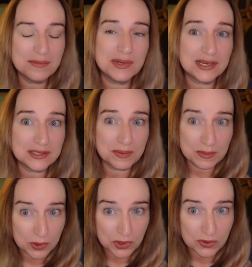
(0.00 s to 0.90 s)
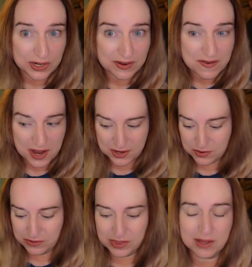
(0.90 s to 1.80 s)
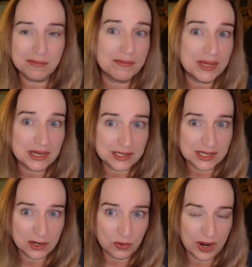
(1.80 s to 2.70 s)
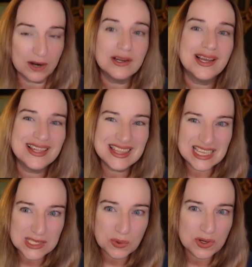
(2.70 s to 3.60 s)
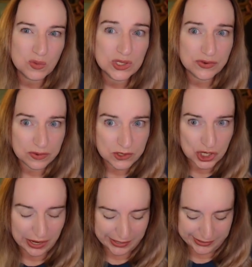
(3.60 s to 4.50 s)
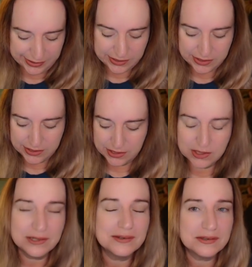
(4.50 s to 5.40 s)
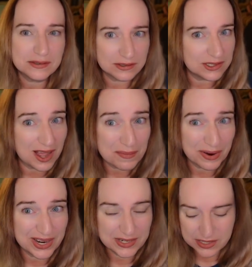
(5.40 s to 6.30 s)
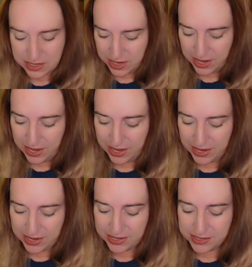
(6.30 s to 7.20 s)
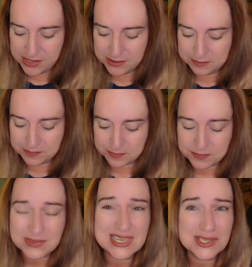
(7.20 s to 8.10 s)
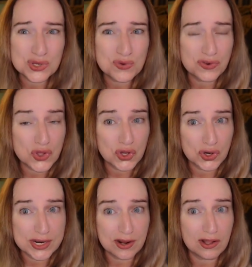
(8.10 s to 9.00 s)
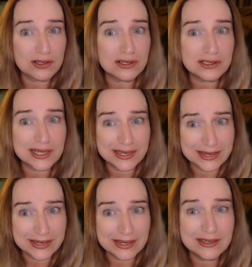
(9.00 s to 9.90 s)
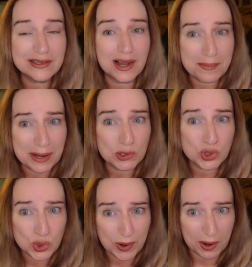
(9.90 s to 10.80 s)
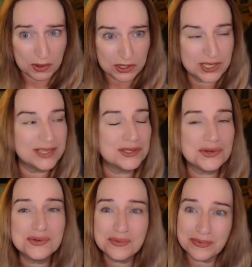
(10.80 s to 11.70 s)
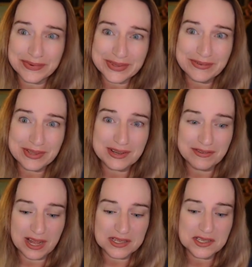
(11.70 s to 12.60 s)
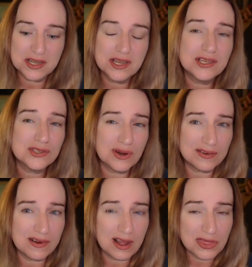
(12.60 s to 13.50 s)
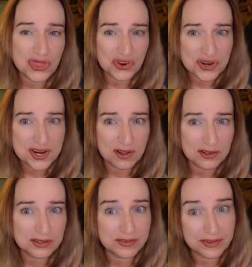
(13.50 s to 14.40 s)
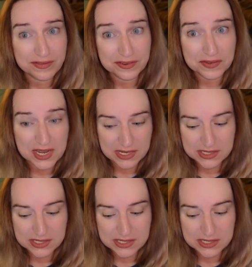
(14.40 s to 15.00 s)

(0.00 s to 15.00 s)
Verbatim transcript: because people are going to fight over them because they are rare. This one was from China, not branded, and it sold for thirty dollars in about two hours. It sold really, really fast. So I've gotten thirty dollars of the fifty